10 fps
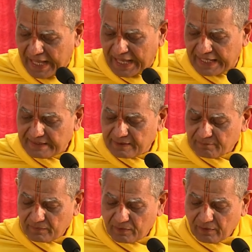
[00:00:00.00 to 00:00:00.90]

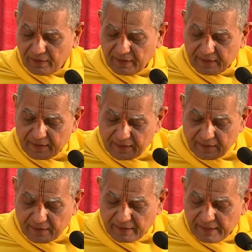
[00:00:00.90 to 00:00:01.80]
And
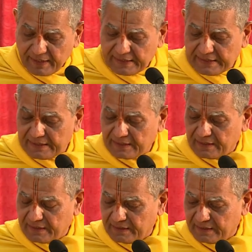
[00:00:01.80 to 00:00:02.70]

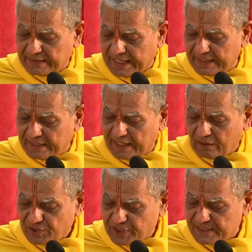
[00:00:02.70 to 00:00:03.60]
in that
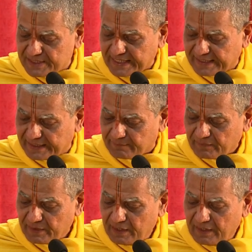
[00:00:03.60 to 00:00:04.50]
dialogical
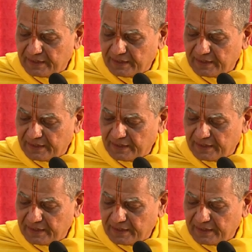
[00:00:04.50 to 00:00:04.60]
setting,